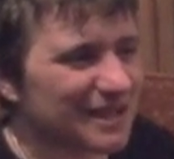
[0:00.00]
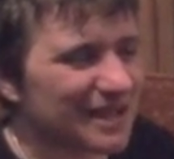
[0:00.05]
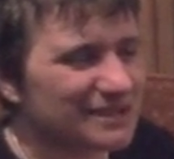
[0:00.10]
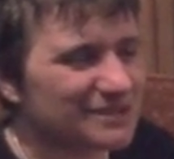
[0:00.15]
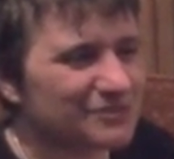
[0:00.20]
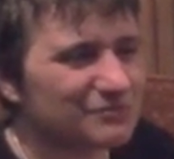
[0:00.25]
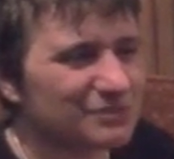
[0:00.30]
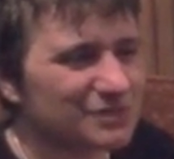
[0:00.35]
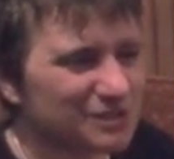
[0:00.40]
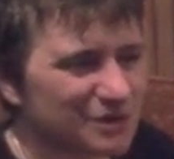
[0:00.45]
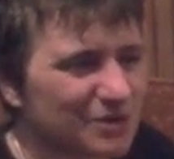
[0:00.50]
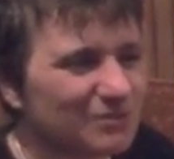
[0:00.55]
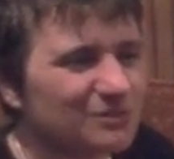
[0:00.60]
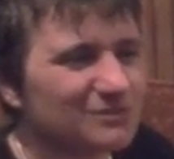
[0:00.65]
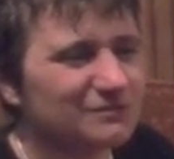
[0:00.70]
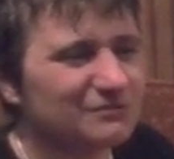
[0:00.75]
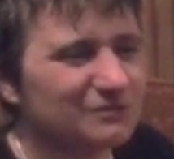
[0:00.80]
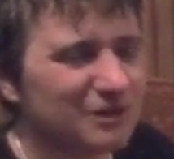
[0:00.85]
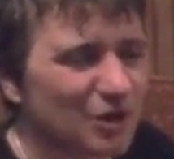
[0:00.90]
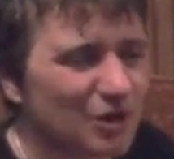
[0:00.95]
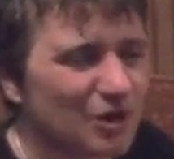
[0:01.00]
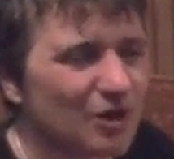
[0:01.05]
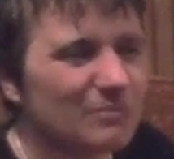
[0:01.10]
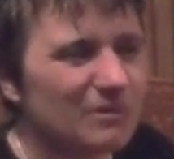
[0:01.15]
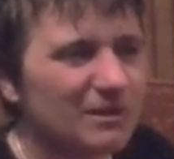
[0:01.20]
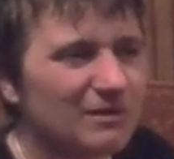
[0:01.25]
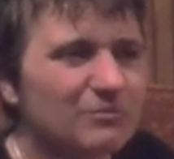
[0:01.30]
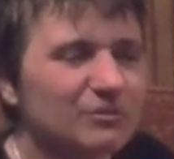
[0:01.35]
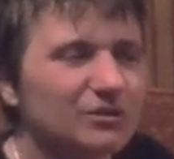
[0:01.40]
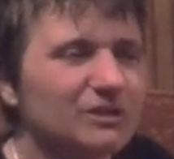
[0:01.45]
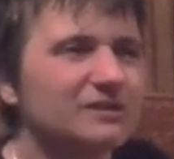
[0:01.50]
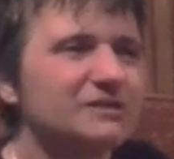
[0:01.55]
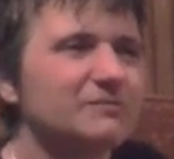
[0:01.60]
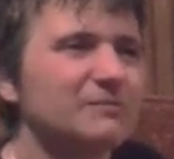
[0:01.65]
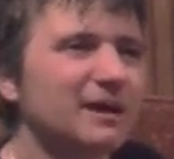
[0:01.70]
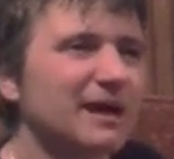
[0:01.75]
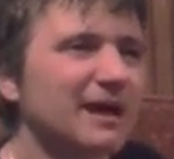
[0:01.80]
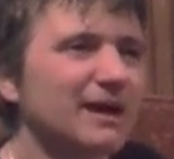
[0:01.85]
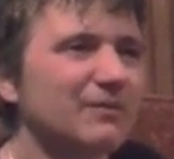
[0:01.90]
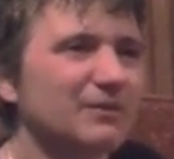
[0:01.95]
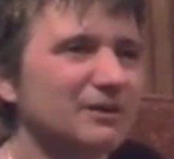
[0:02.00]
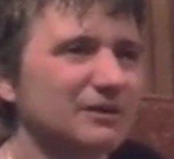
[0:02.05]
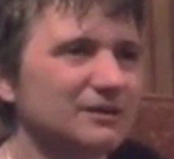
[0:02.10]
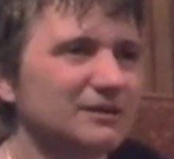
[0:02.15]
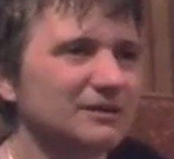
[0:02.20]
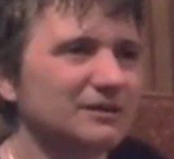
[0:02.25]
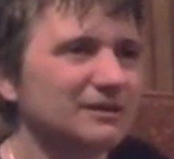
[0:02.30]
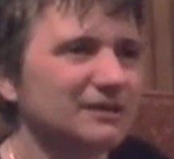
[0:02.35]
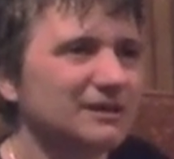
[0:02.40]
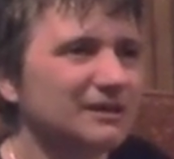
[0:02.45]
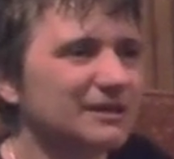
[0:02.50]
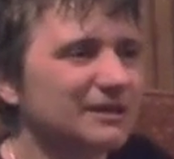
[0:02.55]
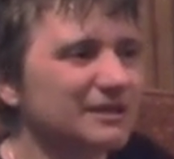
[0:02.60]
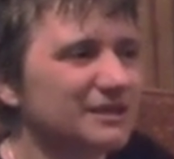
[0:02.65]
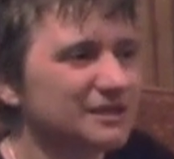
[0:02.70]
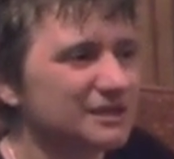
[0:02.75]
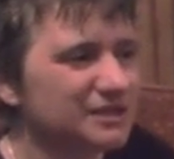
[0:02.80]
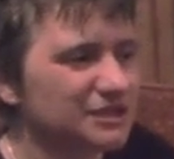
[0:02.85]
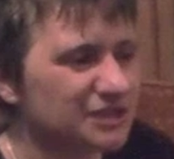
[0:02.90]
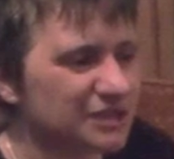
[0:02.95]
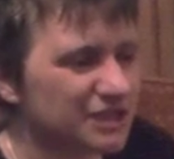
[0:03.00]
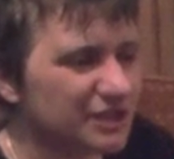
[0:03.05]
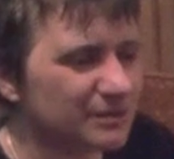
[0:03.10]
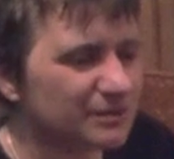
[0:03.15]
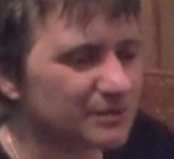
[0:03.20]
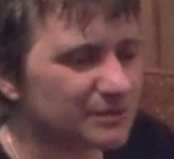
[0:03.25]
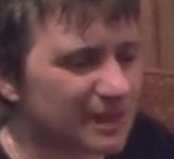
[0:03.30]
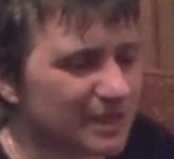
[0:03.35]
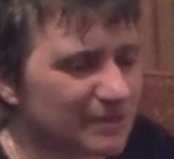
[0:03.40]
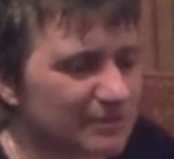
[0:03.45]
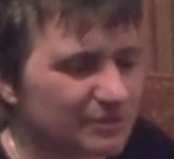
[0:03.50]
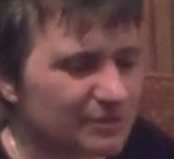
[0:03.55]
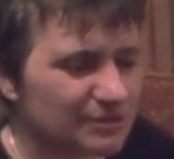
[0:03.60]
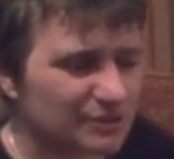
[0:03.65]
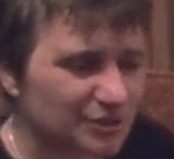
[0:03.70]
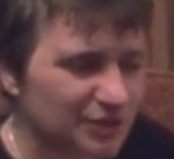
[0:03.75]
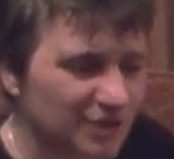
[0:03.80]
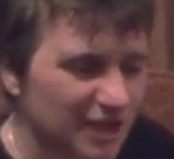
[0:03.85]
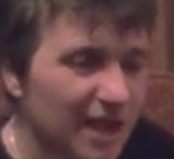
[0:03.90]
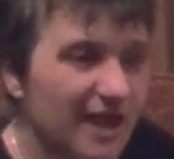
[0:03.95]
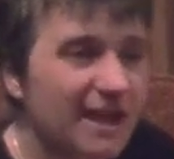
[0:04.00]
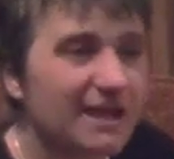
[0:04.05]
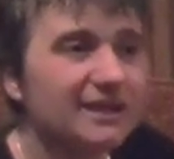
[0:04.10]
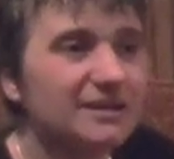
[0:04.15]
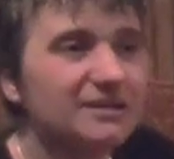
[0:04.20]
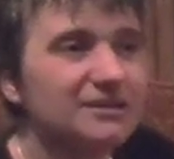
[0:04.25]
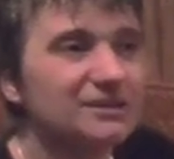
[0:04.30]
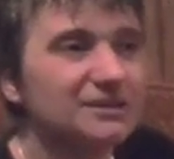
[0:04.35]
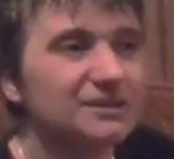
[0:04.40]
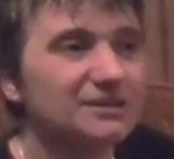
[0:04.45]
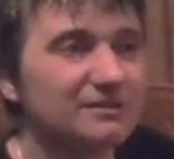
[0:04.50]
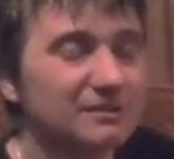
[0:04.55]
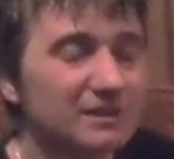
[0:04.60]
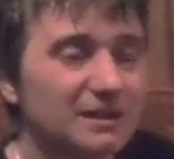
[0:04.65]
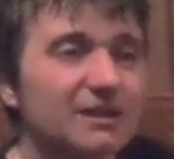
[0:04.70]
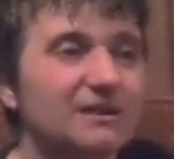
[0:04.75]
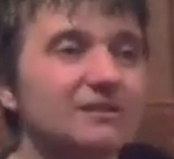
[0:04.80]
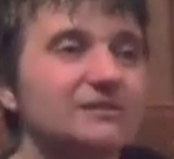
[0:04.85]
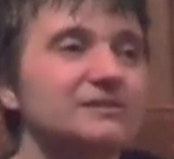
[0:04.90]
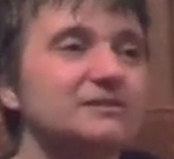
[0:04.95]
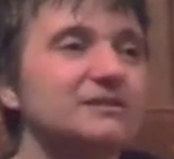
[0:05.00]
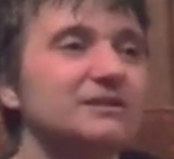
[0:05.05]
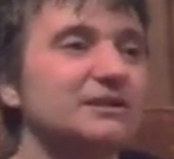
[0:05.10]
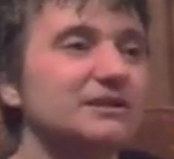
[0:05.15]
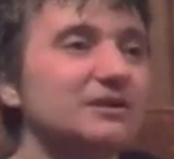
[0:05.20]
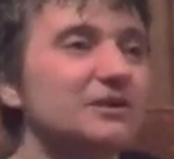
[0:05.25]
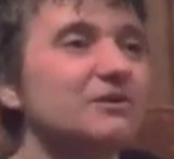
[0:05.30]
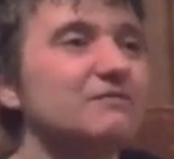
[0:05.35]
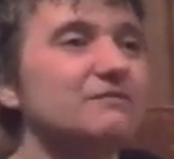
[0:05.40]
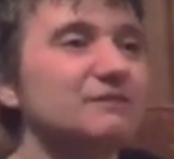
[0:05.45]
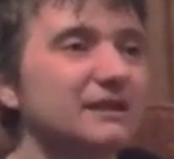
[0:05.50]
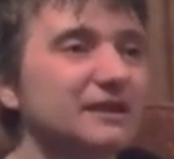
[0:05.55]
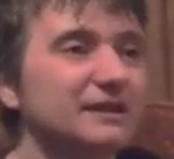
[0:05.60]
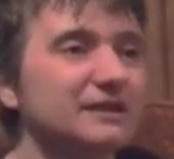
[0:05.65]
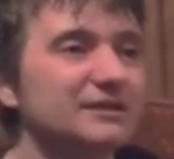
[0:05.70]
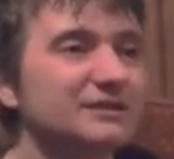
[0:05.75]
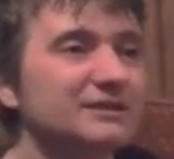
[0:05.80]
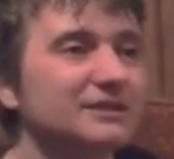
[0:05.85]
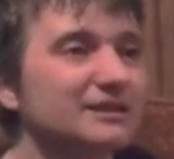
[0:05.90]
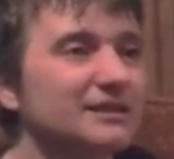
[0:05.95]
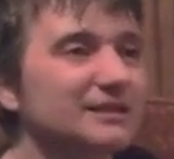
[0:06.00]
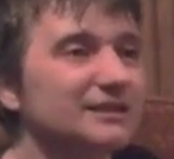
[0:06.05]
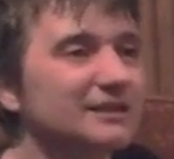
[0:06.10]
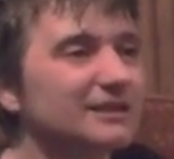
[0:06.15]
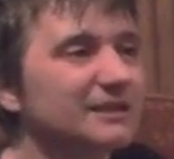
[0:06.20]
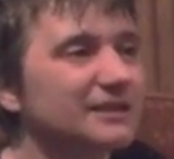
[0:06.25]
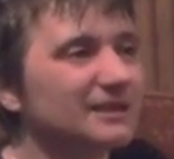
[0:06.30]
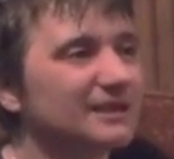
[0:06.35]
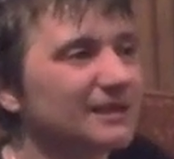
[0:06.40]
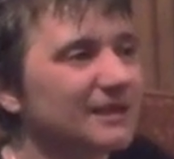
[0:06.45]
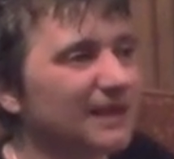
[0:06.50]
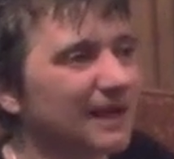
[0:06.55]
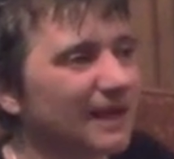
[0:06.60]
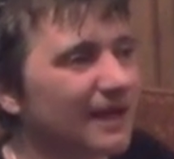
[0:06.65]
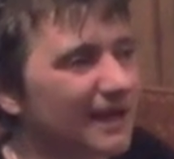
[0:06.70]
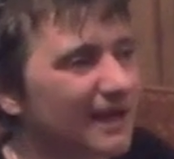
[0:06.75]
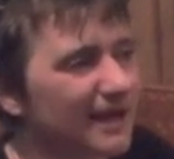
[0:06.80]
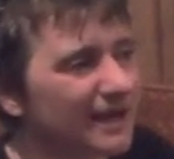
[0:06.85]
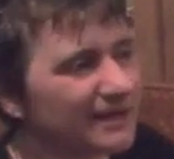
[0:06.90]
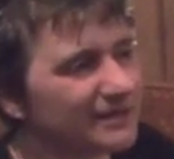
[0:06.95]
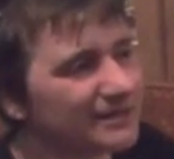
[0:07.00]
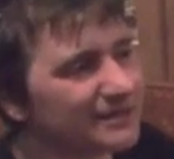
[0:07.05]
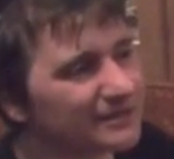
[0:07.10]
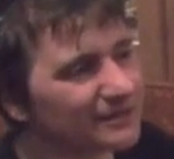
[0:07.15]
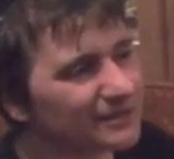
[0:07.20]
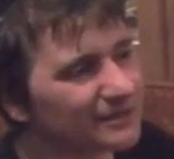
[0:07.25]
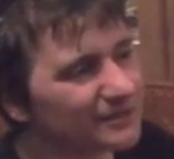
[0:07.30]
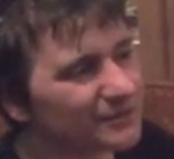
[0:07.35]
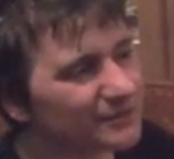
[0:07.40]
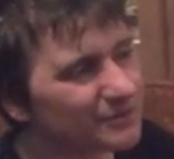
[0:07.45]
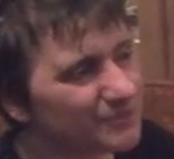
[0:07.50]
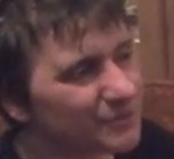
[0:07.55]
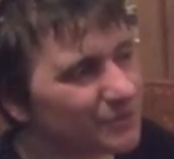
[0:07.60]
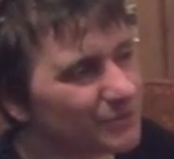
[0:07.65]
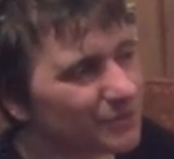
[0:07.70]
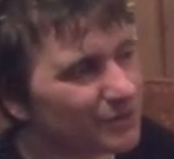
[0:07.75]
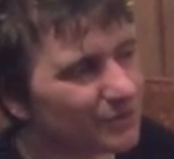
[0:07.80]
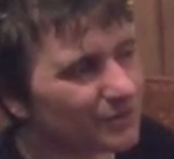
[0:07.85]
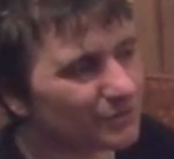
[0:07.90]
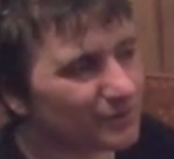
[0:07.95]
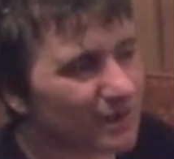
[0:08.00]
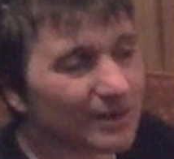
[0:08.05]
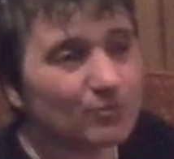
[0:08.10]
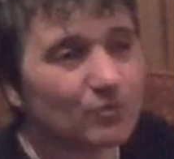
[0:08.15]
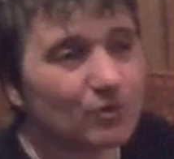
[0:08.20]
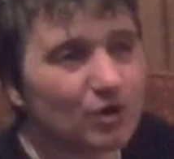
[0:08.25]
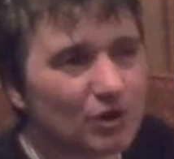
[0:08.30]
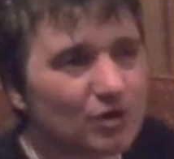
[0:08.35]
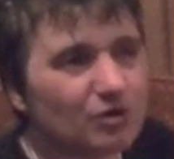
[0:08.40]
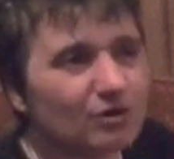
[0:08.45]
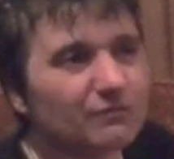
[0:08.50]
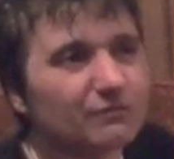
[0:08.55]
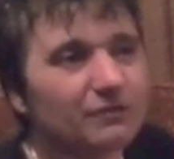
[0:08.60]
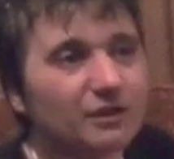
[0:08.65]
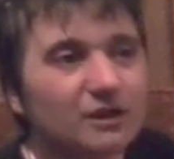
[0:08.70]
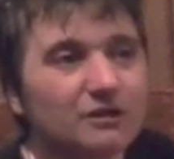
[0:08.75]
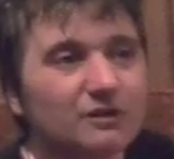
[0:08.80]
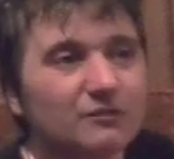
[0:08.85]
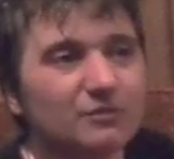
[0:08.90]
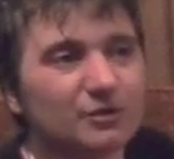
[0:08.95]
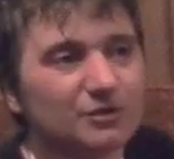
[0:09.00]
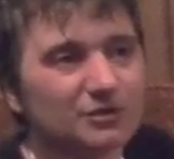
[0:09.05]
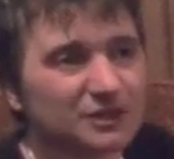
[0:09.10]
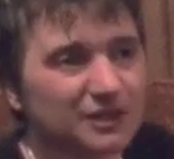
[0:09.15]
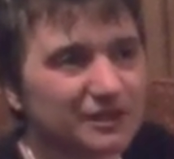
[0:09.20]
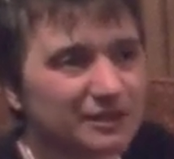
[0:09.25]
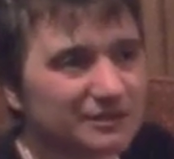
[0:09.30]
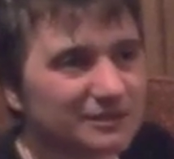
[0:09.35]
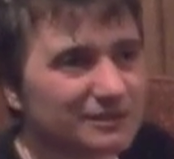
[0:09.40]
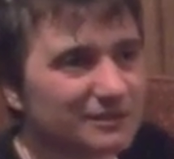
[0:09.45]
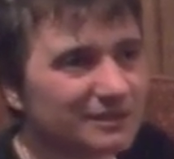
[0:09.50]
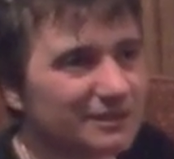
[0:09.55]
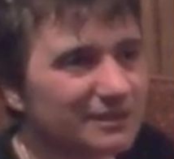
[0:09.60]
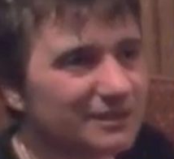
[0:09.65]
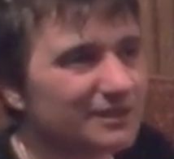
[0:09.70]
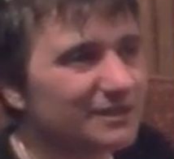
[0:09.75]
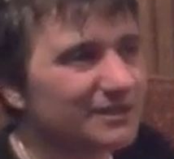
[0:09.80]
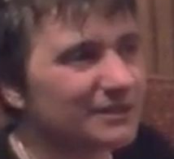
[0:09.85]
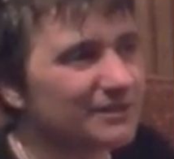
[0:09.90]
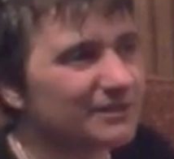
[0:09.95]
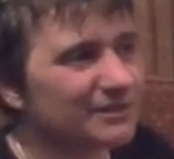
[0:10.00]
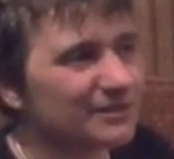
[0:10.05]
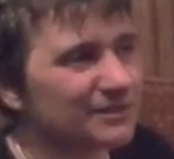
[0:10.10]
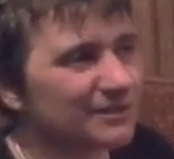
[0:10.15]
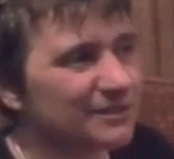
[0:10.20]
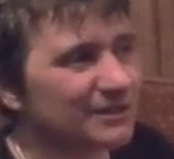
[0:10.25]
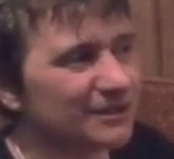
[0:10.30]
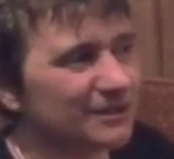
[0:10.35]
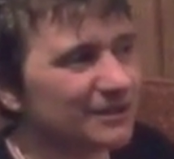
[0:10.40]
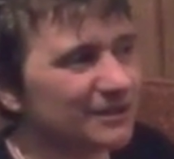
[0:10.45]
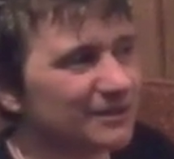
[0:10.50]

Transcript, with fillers: as a result of her being put into power, she was able to change things in her village. And through the great work of The Hunger Project, uh,